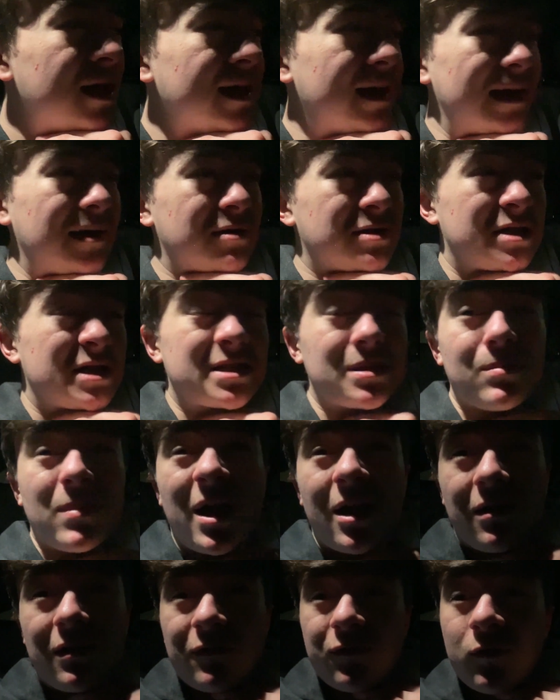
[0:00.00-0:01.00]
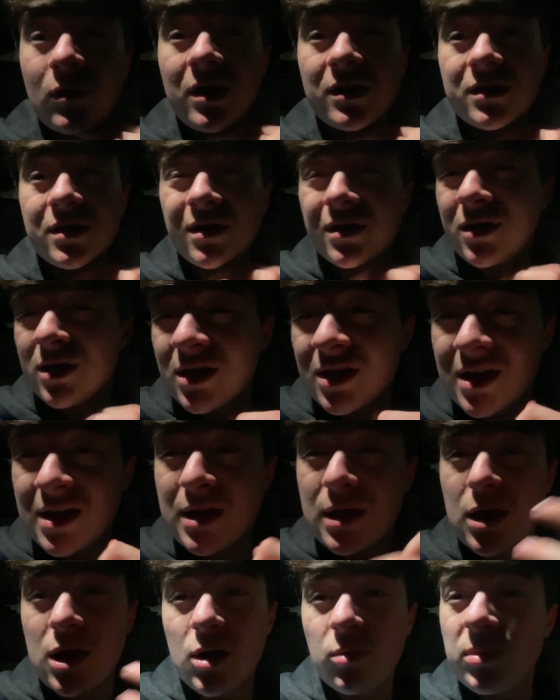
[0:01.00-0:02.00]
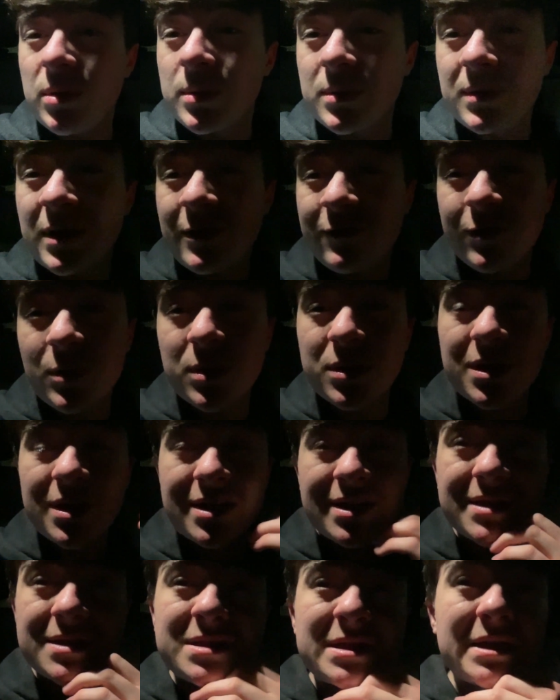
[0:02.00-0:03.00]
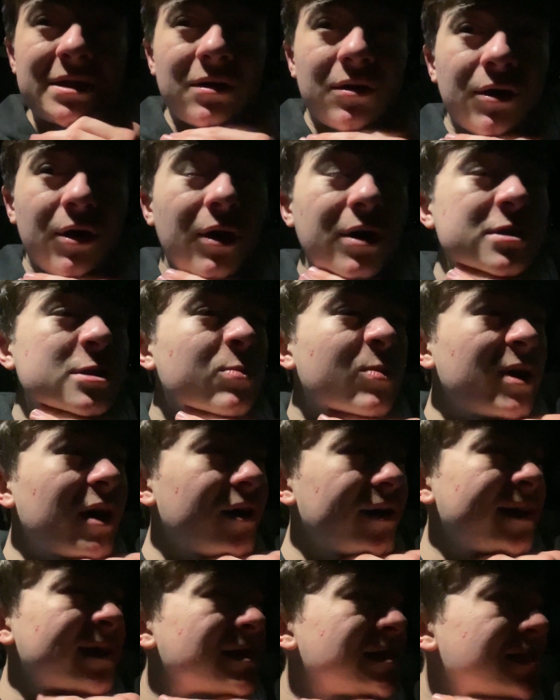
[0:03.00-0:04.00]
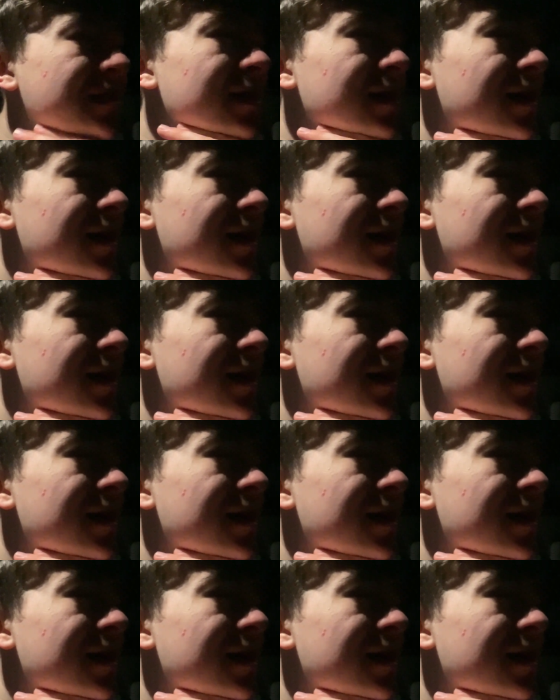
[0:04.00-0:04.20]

It was just a matter of whether if we were going to concede or not. And to be honest,